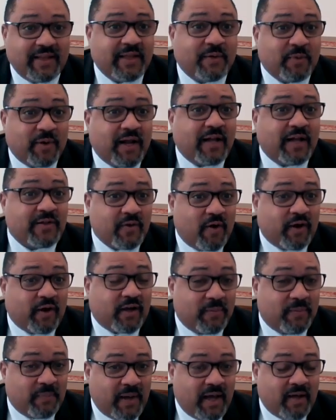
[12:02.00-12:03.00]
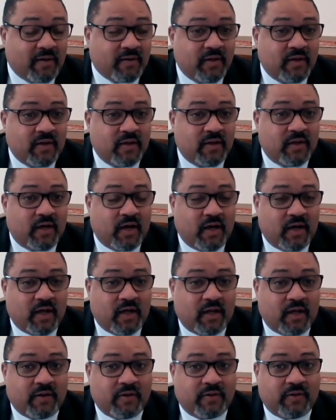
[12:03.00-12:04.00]
I think we're not talking about
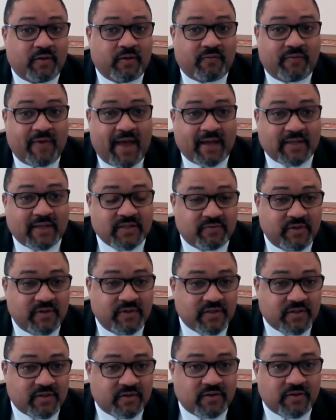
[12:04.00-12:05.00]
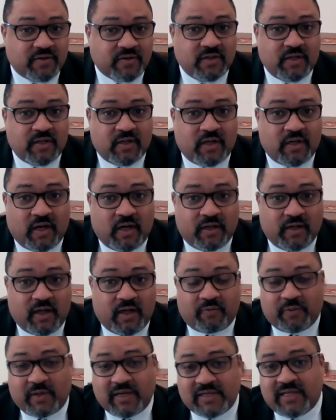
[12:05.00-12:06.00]
the facts and research enough.
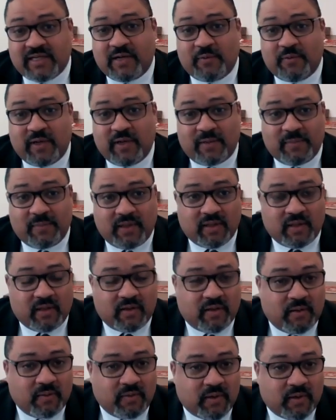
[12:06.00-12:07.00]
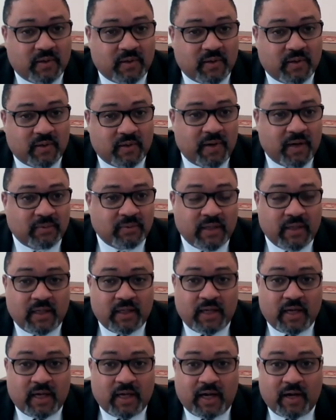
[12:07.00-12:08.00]
When I say we, I mean the public.
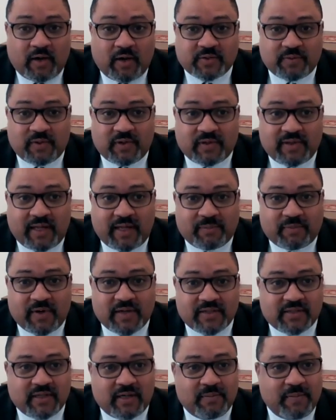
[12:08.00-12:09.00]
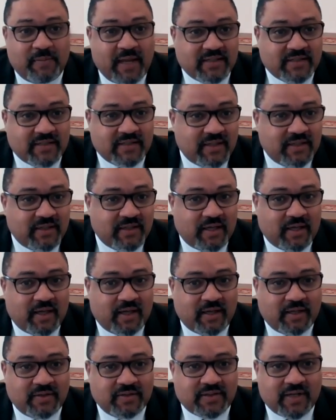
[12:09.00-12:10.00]
I also want to thank President Mason
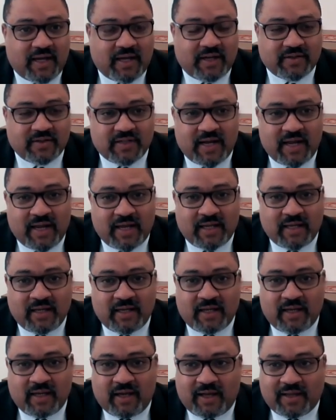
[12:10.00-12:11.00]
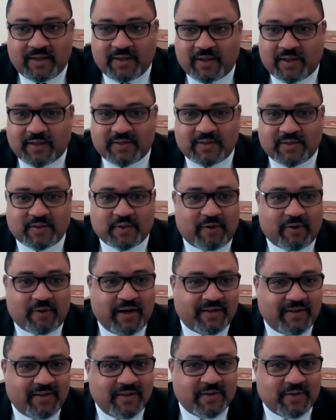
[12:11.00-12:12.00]
and John Jay. I think it's just
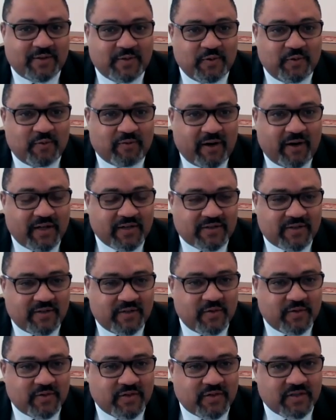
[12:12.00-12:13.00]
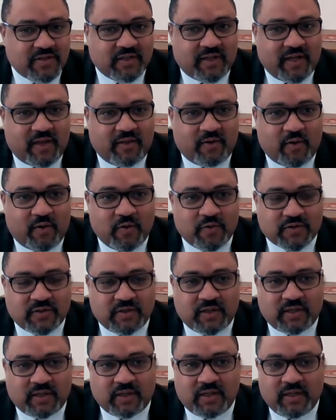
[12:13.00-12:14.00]
great, these two great institutions together
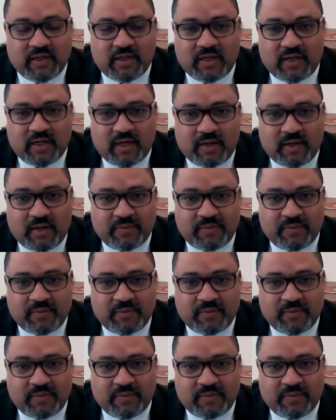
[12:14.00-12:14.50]
hosting